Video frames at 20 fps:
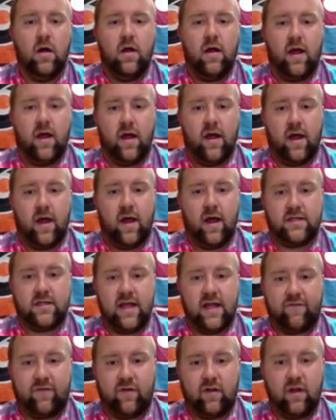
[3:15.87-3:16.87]
it's
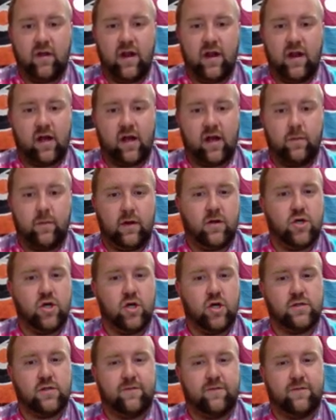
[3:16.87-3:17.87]
definitely not going to be
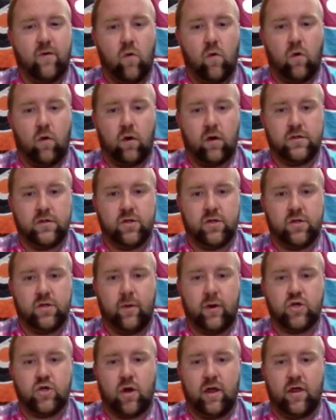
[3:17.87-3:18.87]
just 4, so I'm going
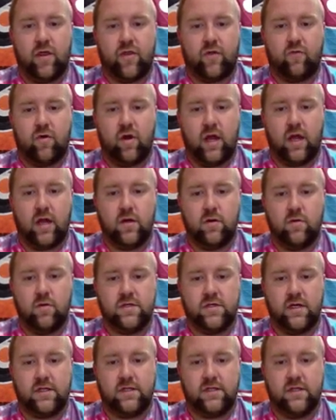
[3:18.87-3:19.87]
to try 3 and
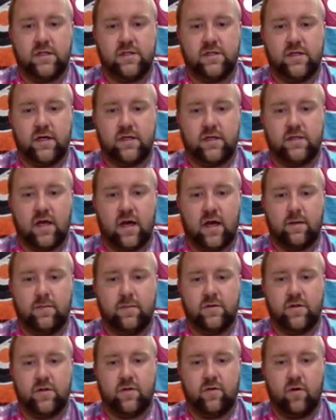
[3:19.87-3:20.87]
do 66
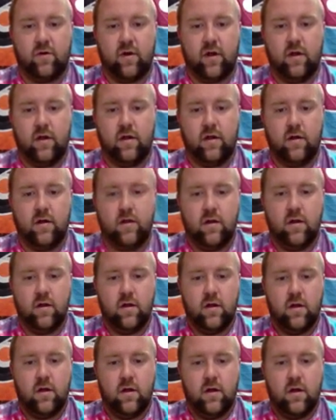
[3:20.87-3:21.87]
times 3.
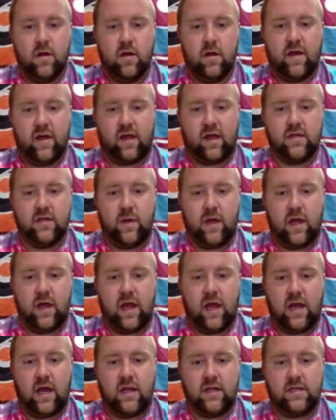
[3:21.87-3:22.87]
That gives me
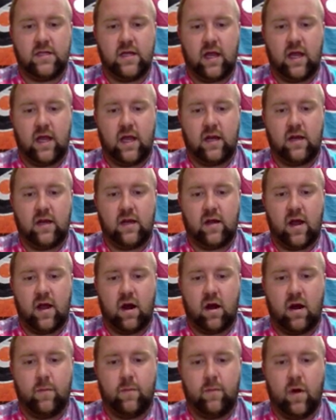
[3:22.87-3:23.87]
18,
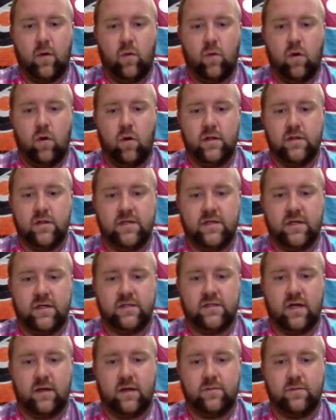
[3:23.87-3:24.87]
carry my 1. 6
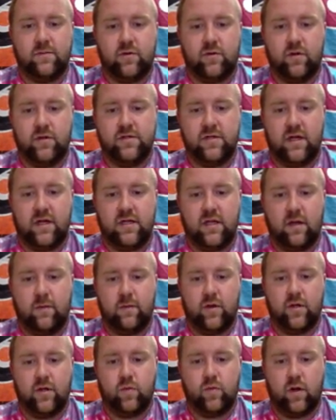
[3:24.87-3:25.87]
times 3 is 18 plus
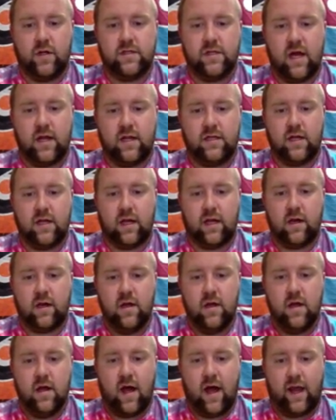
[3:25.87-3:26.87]
1 is 19.
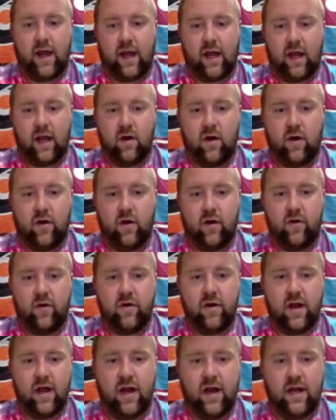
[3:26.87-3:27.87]
I get
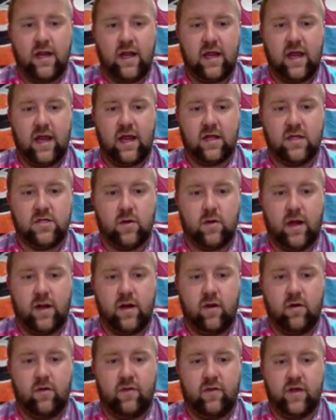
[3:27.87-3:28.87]
198. So I know
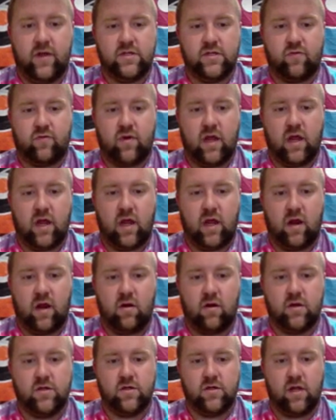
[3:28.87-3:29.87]
that this 3 here
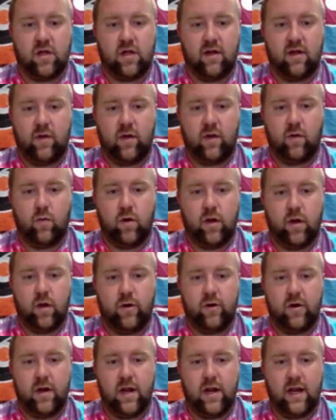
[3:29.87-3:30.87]
is going to give me
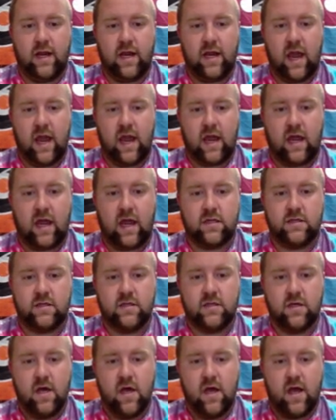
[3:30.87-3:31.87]
198.
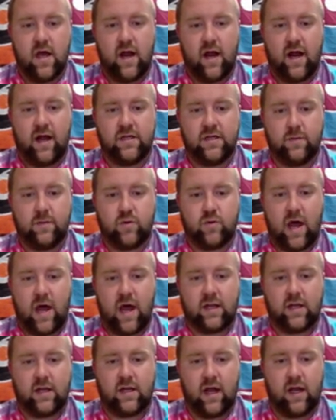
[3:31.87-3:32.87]
And I
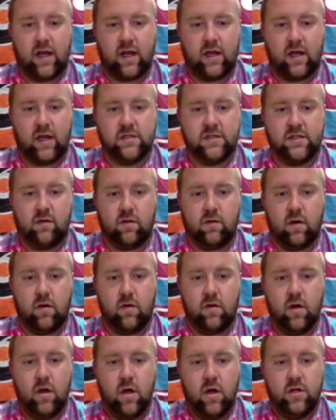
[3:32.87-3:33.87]
subtract and I get a 0.
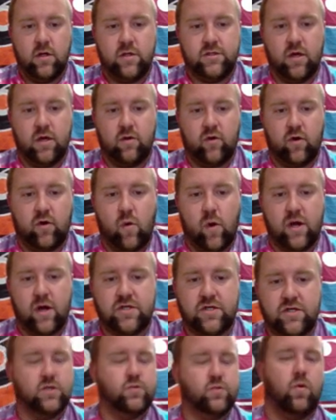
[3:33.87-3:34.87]
So the question
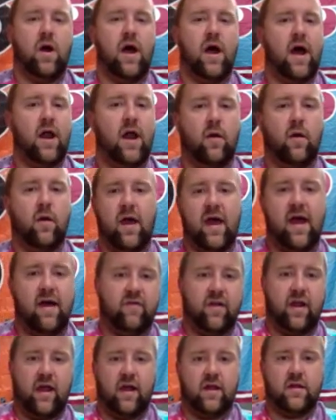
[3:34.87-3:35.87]
is, well, how do I have an
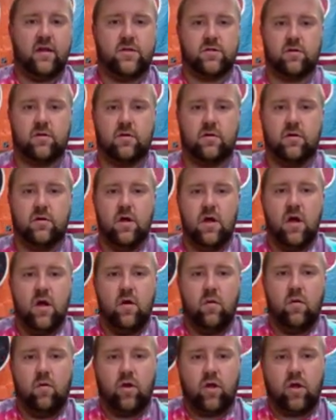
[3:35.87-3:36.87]
answer? Well,
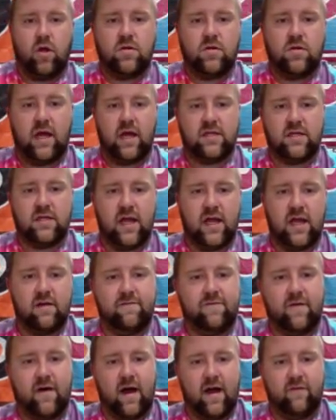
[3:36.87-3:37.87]
you take 10,
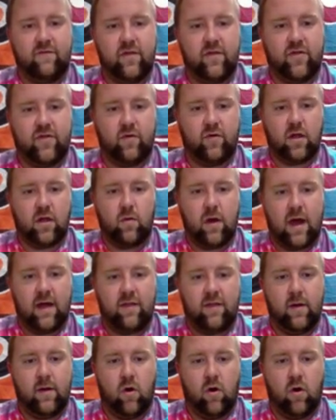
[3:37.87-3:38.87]
5, and 3 and you add
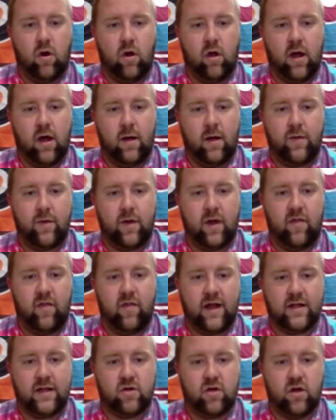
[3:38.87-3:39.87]
them all up, and
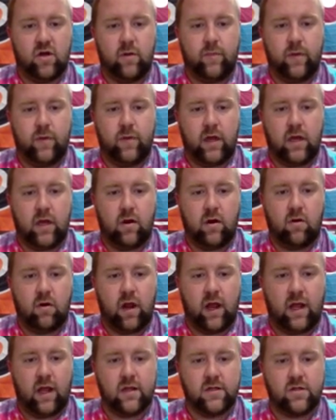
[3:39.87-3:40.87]
that's going to be your
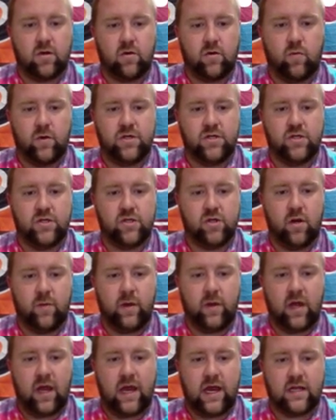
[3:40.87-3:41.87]
answer, which is going to
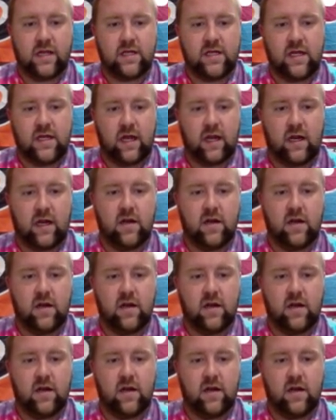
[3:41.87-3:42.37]
be 18.